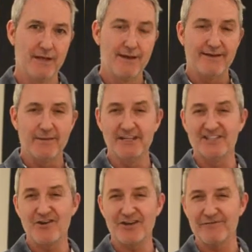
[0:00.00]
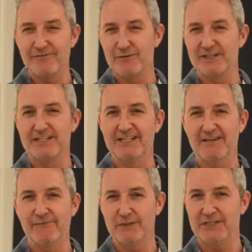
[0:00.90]
Now my stock in focus today,
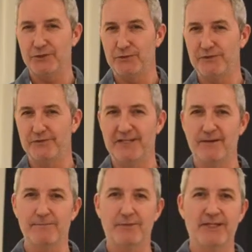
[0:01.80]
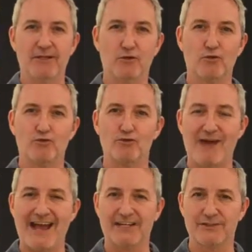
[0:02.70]
FTSE 250 company called
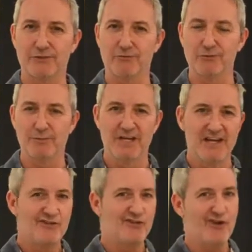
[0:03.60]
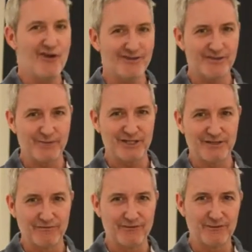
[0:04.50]
Drax Group, not to be
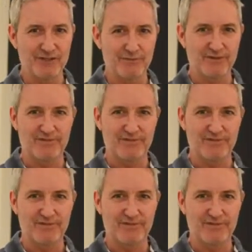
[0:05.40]
confused with the